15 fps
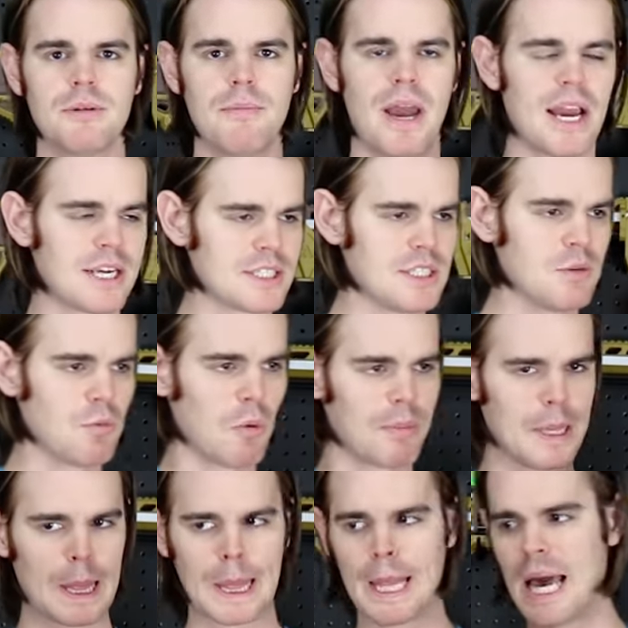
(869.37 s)
the magazine will
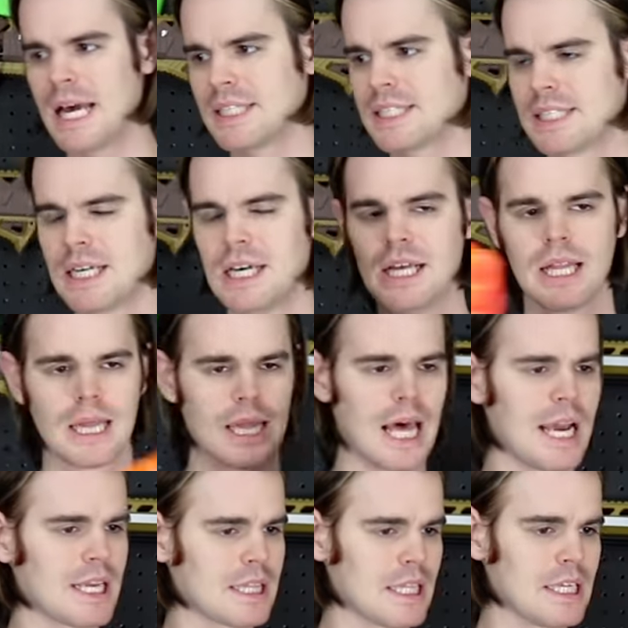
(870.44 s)
be less
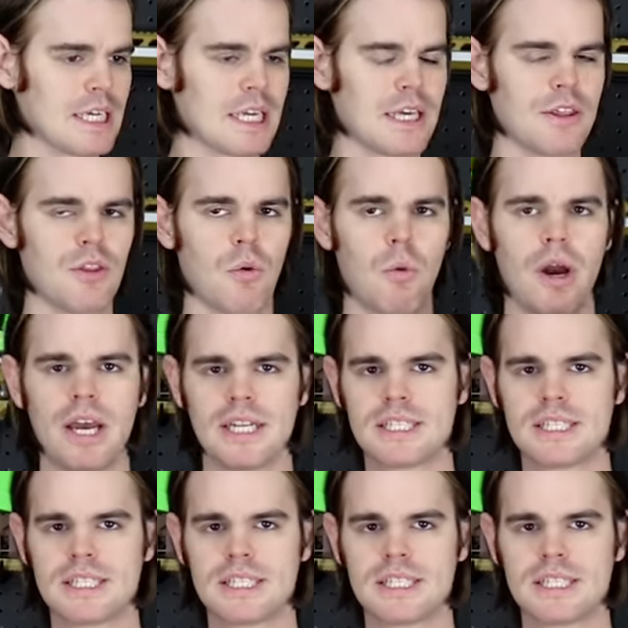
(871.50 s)
likely to get in the way.